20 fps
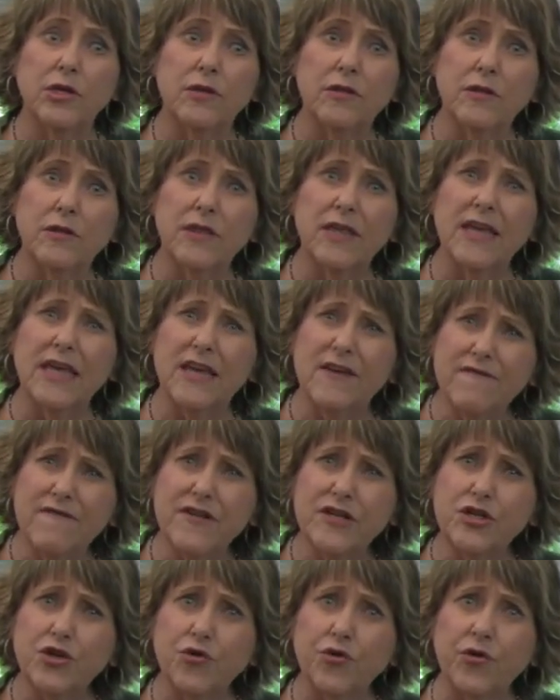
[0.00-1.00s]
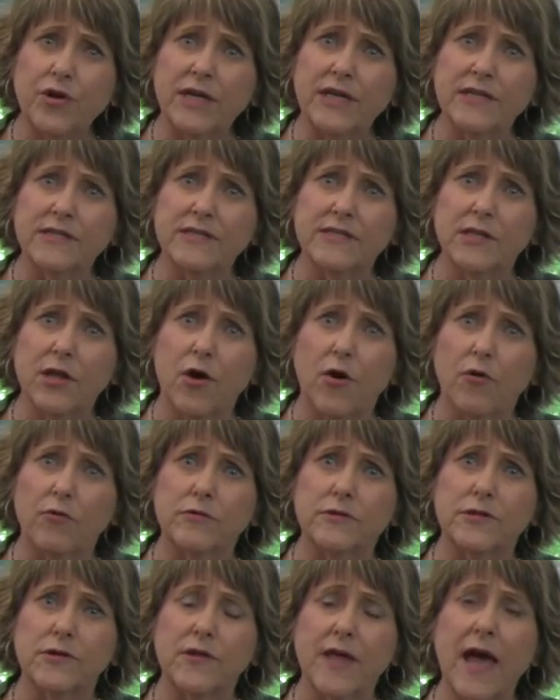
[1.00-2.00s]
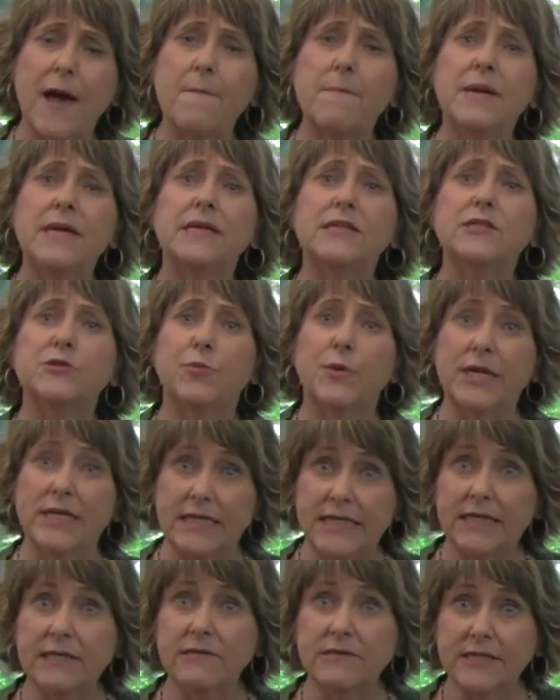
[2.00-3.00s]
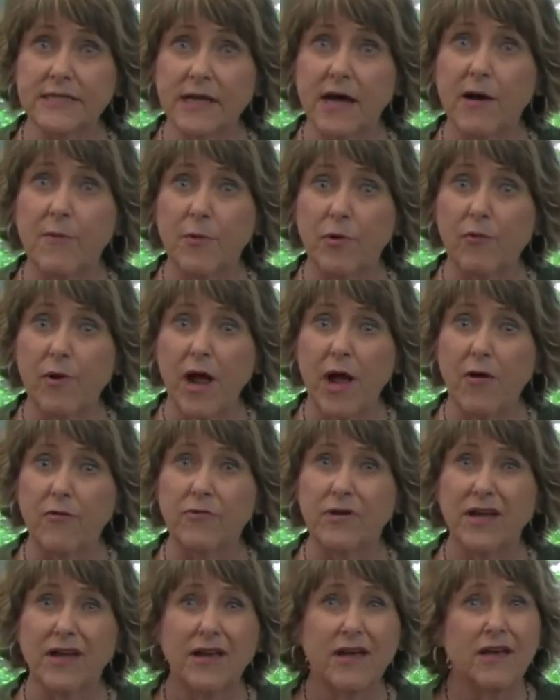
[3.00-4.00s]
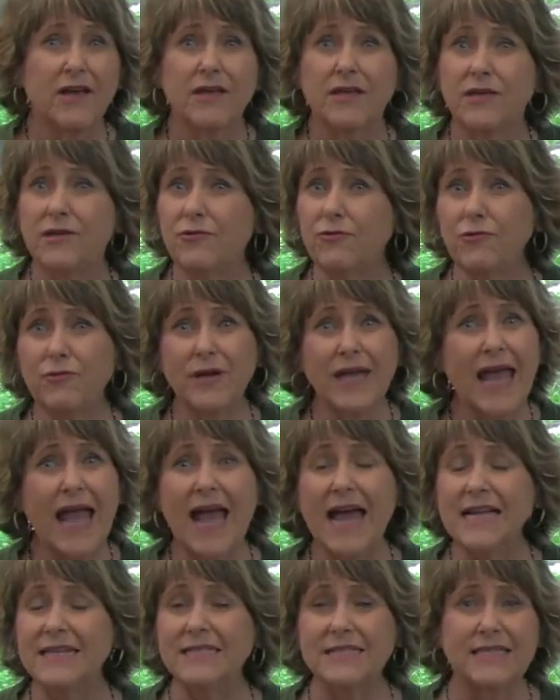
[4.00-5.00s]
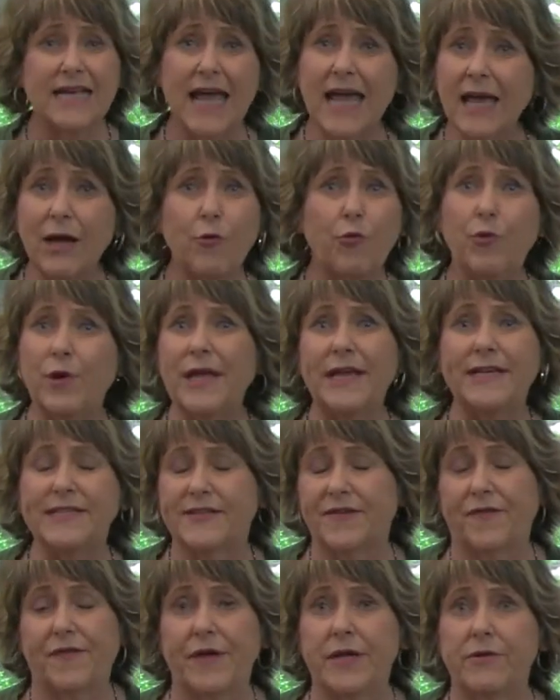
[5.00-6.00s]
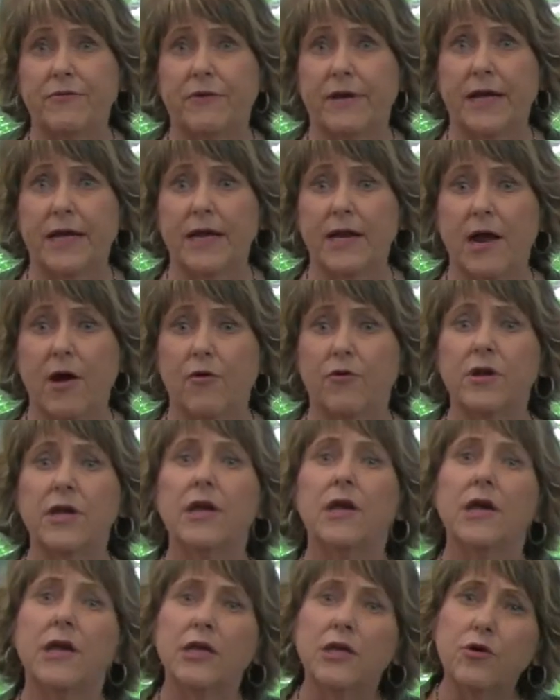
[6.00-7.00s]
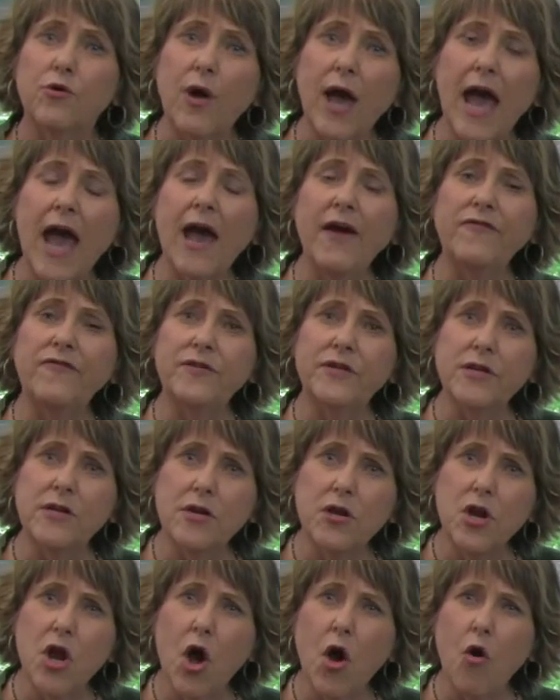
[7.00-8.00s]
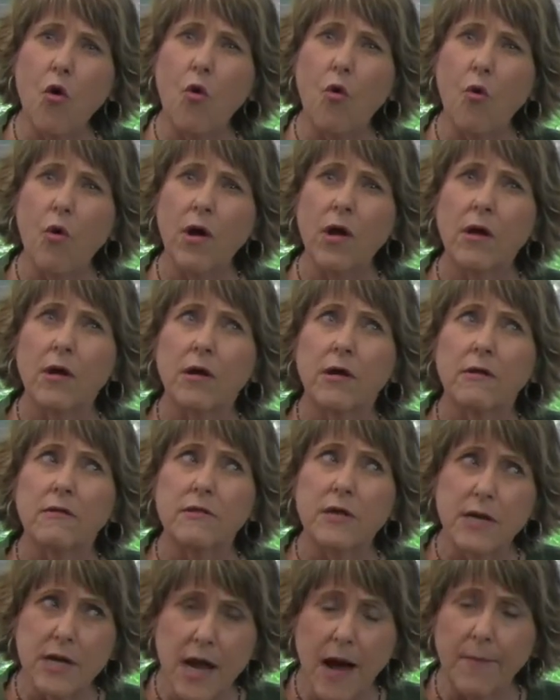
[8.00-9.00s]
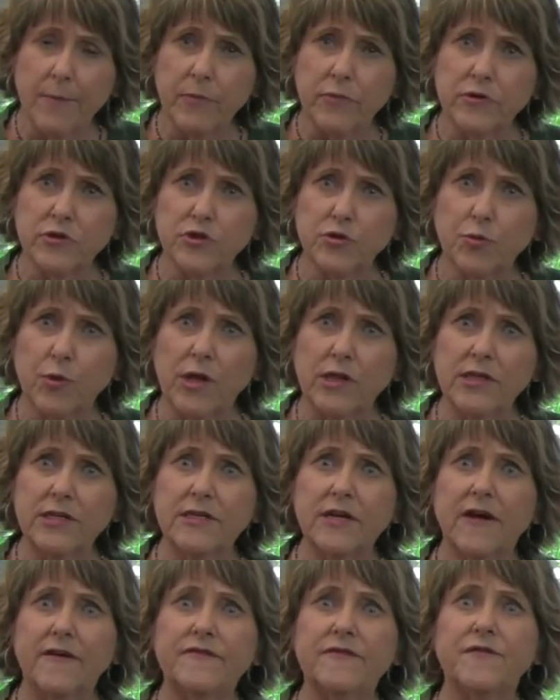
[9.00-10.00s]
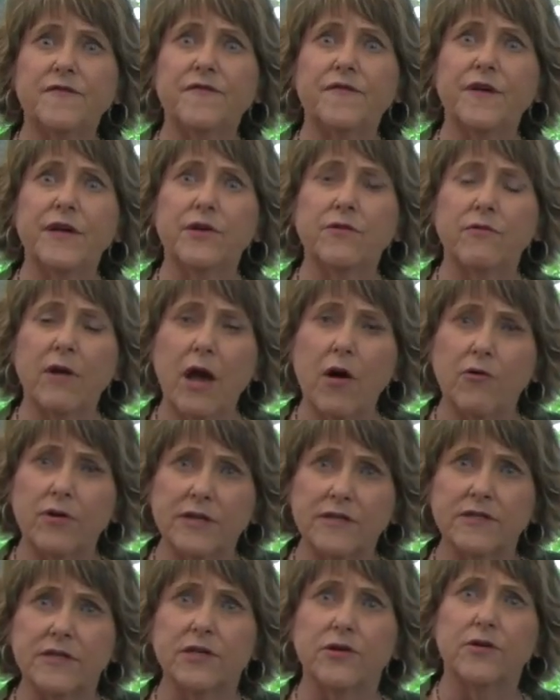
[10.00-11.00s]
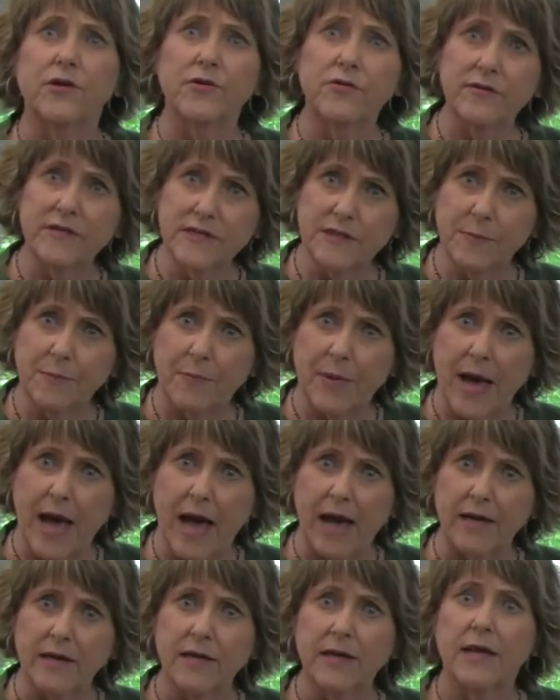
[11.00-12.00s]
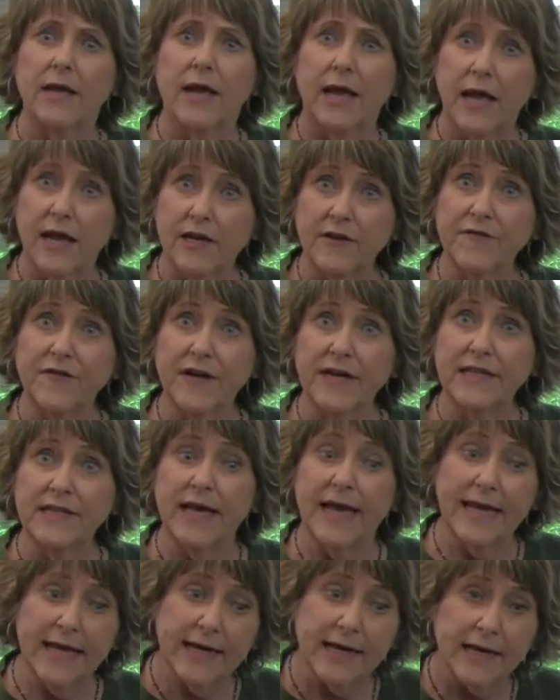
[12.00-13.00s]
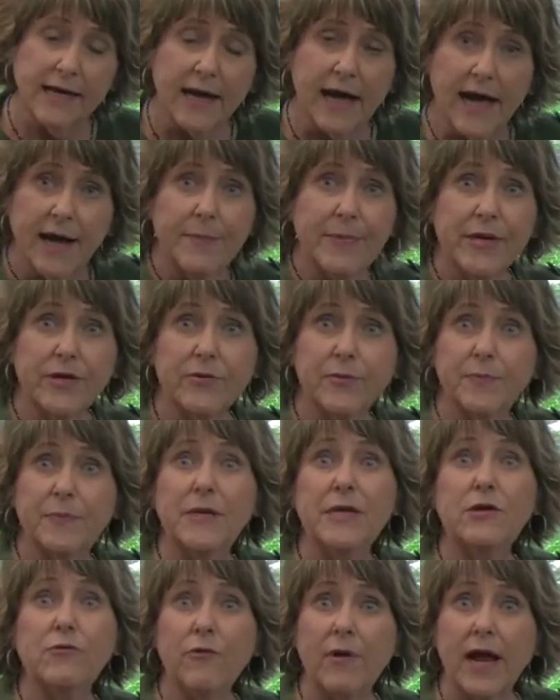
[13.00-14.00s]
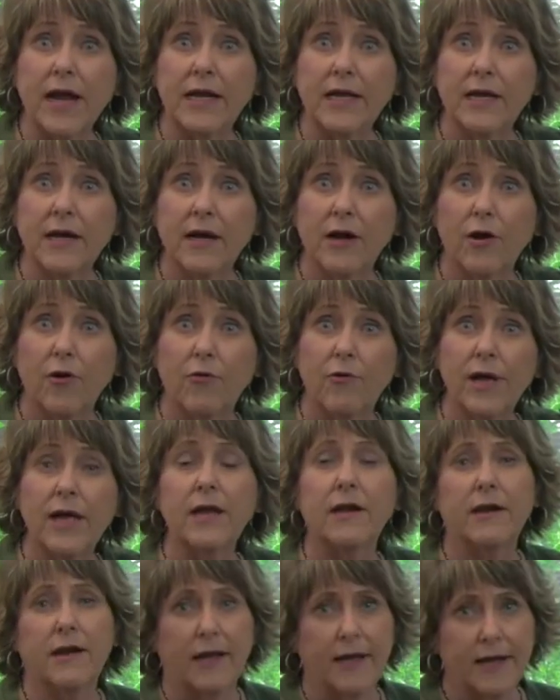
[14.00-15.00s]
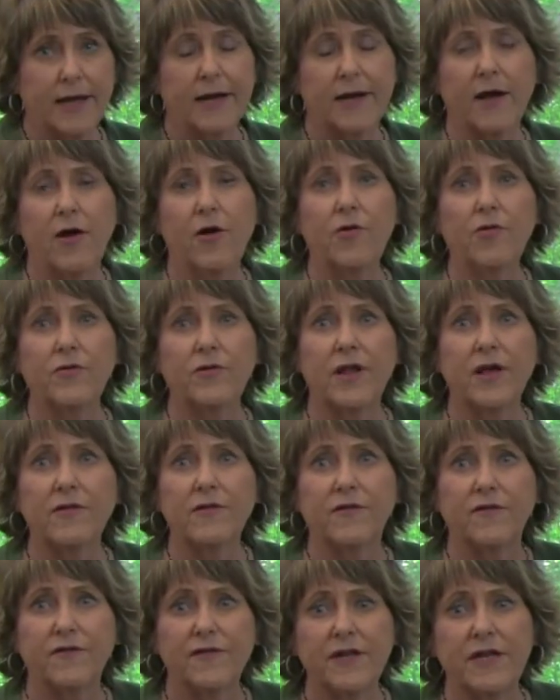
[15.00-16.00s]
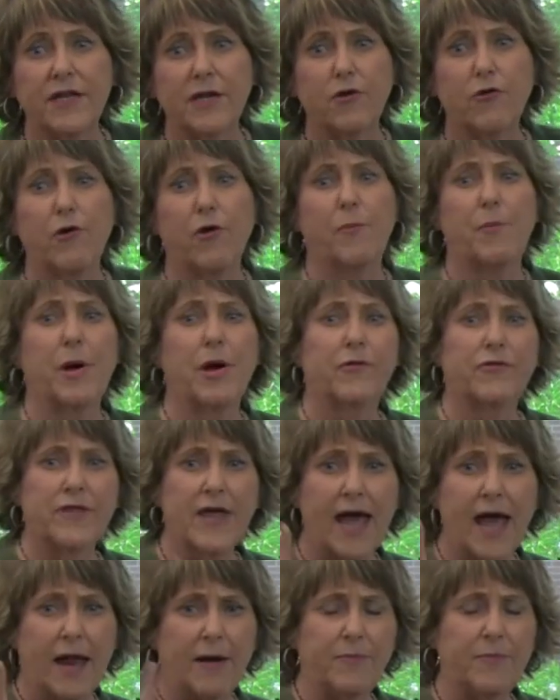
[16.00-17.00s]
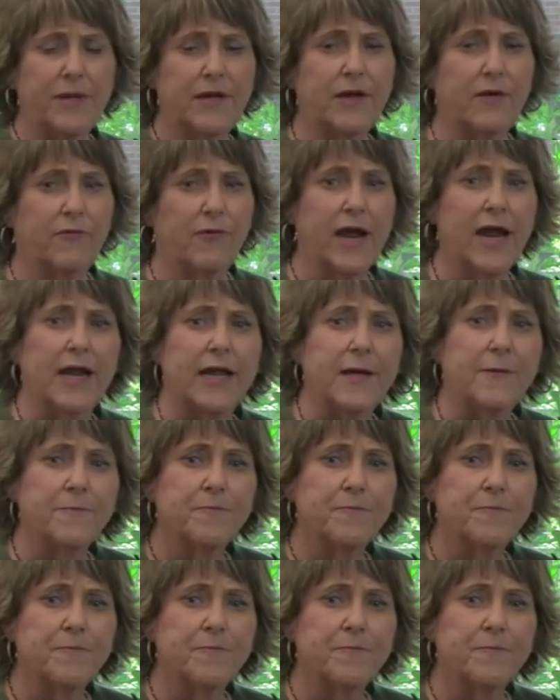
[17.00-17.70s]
the inventory is low, so that means when deals come around, you can't take weeks figuring it out. You have to know the numbers well enough to figure out, is it good or is it bad? And if I like it, I better be ready and go in. I got a whole nother video about that, being ready.